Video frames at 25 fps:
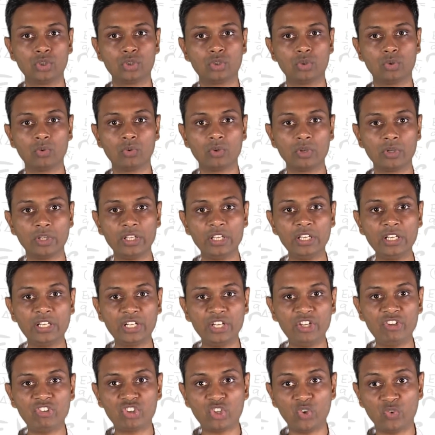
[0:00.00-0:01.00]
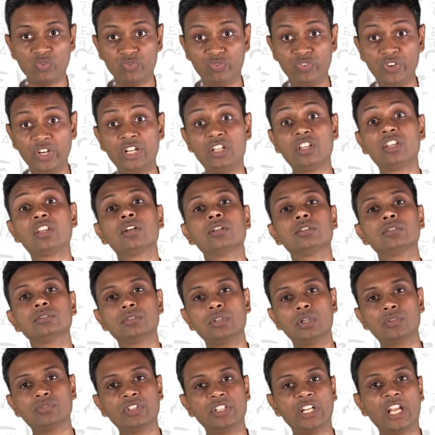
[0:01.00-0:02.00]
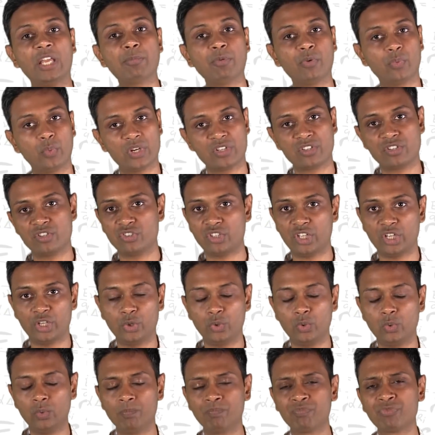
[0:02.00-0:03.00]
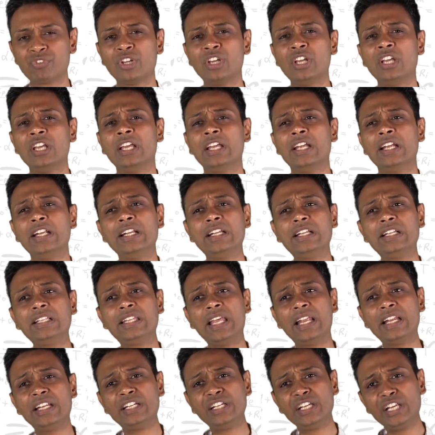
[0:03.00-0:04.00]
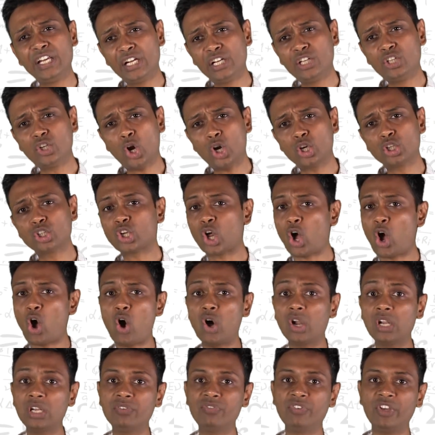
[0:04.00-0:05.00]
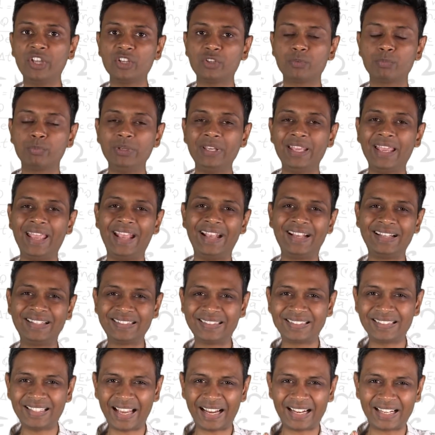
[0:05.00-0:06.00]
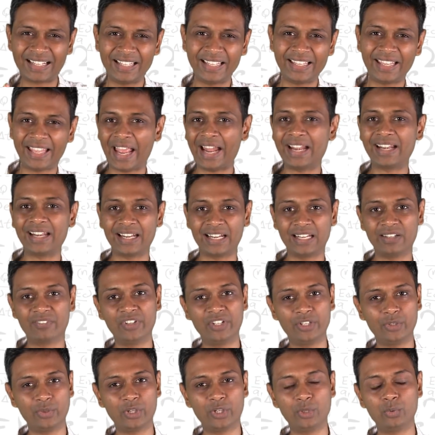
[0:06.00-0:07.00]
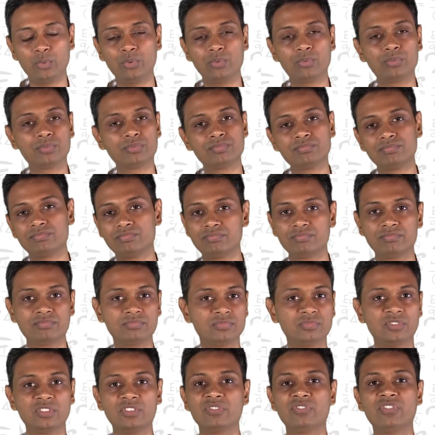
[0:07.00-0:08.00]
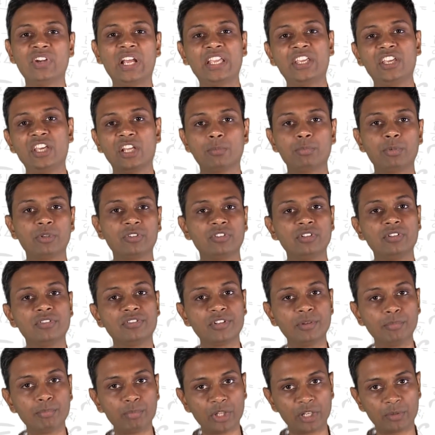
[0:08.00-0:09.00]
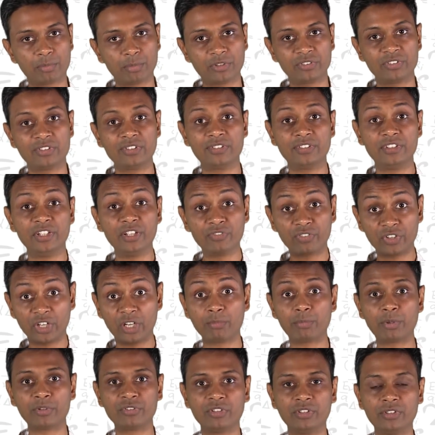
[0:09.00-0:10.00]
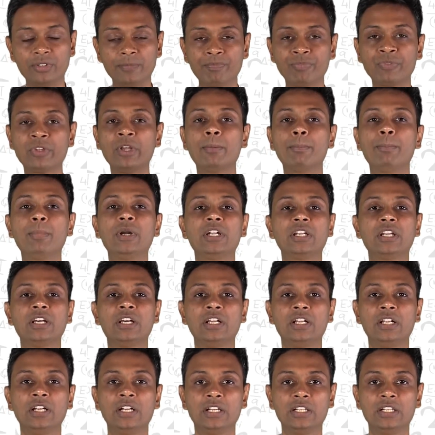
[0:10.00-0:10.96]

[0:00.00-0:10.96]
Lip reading: So increase the width of the type of questions that you do. They need not always be exactly cat relevant. You can do wackier puzzles, simpler puzzles, different puzzles, but